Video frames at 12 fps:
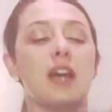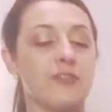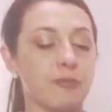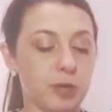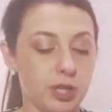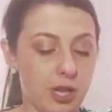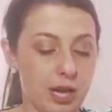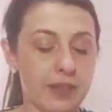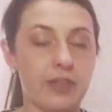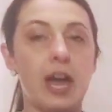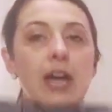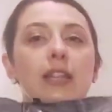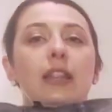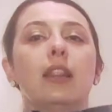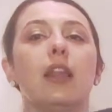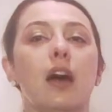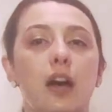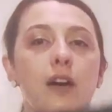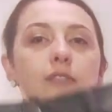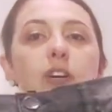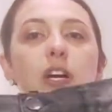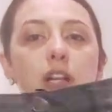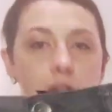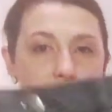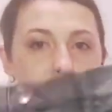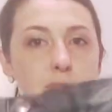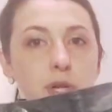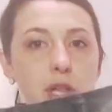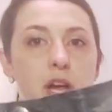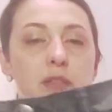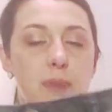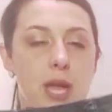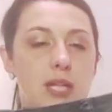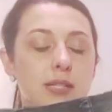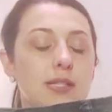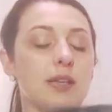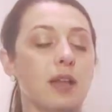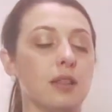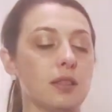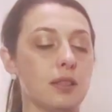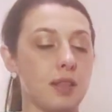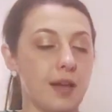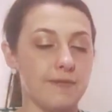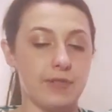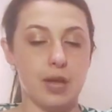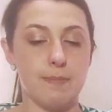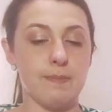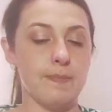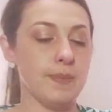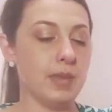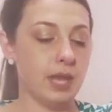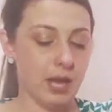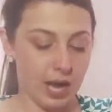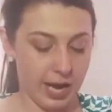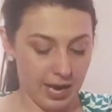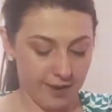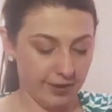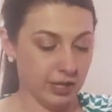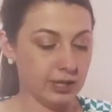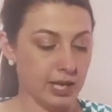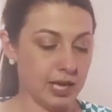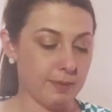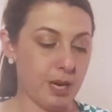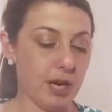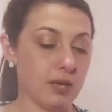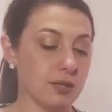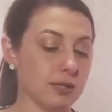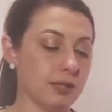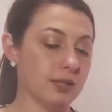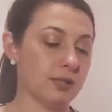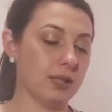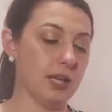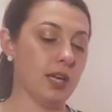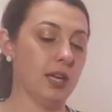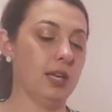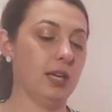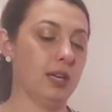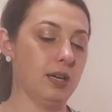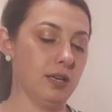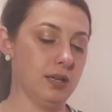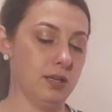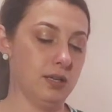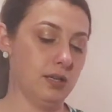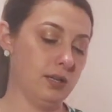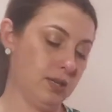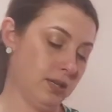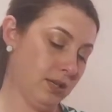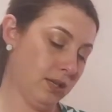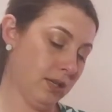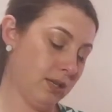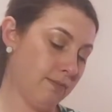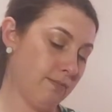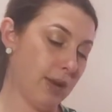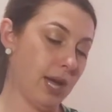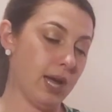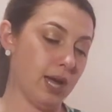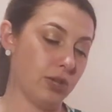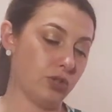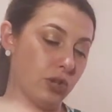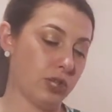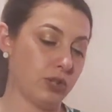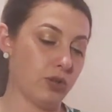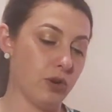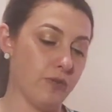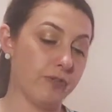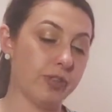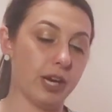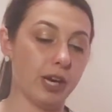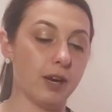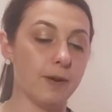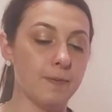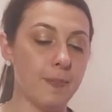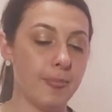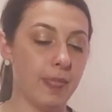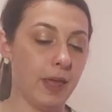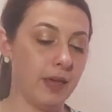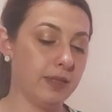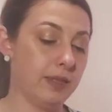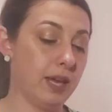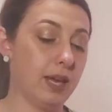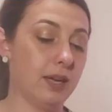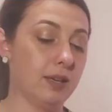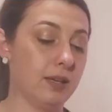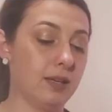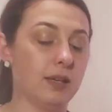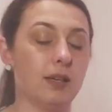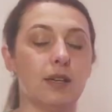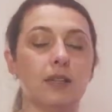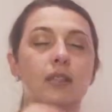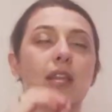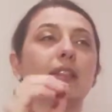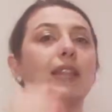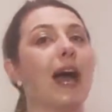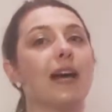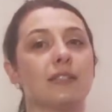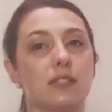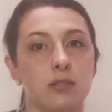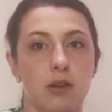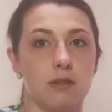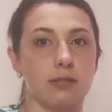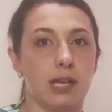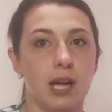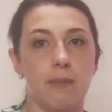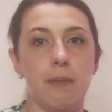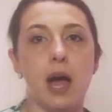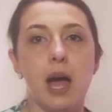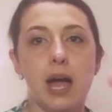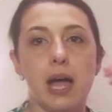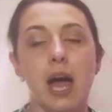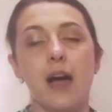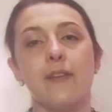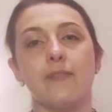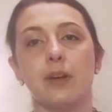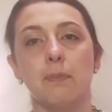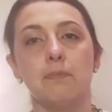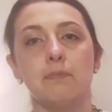Kut from the Kloth. I love Kut from the Kloth pants. Love them. I have a lot of pairs in my dresser over there. They they last a long time. I have